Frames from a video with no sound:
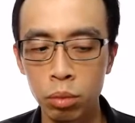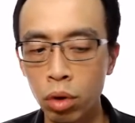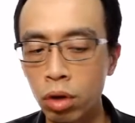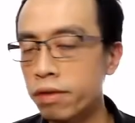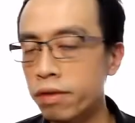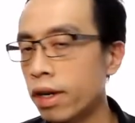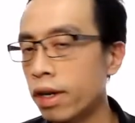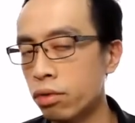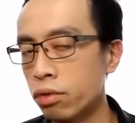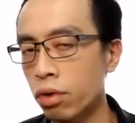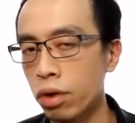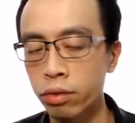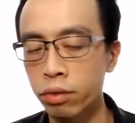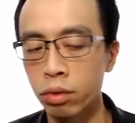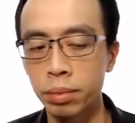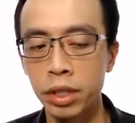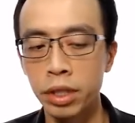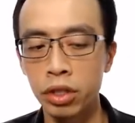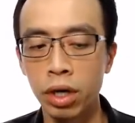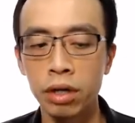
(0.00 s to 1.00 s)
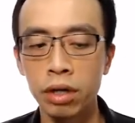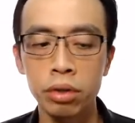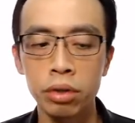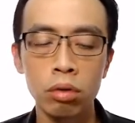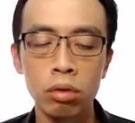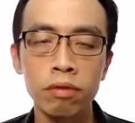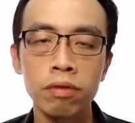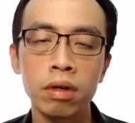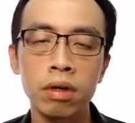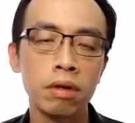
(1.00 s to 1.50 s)
Mole of electron will be charged
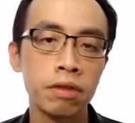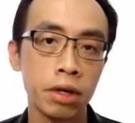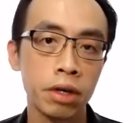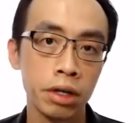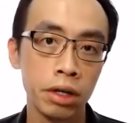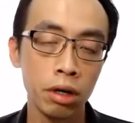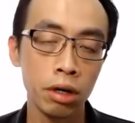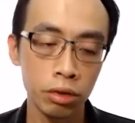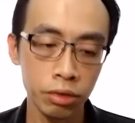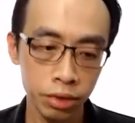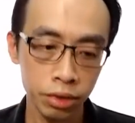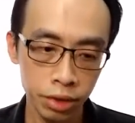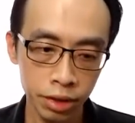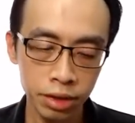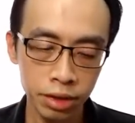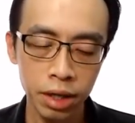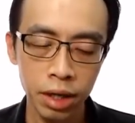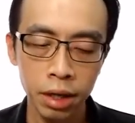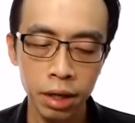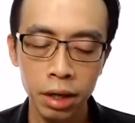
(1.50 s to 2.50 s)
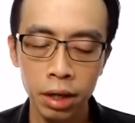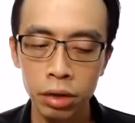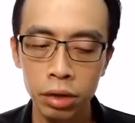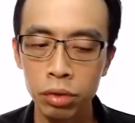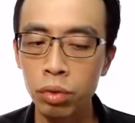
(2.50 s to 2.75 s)
over Faraday constant,